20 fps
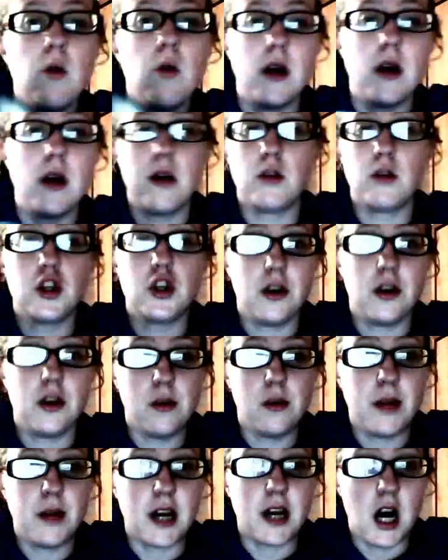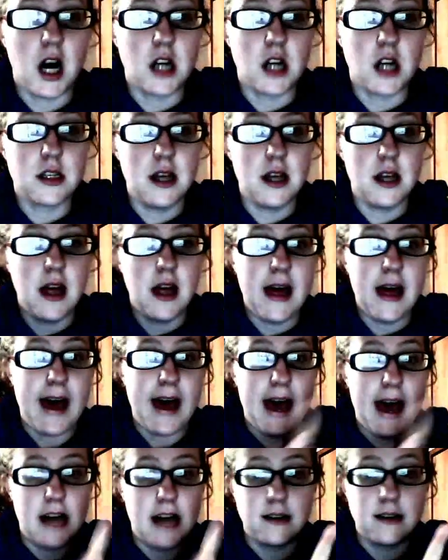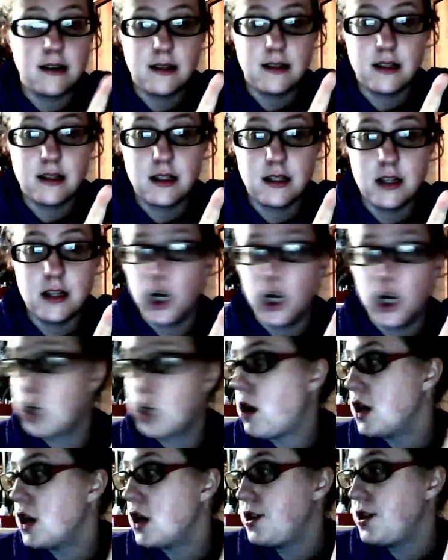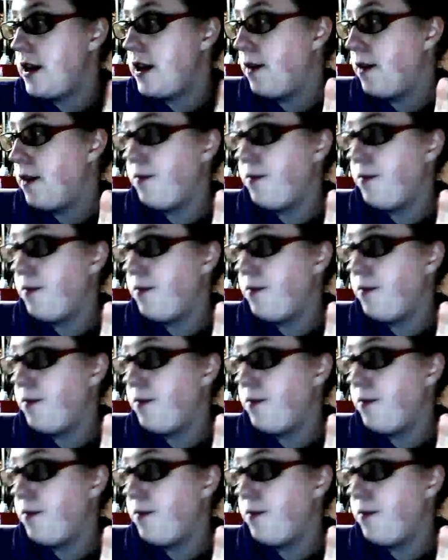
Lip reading: I will show you what I got at the garage sale.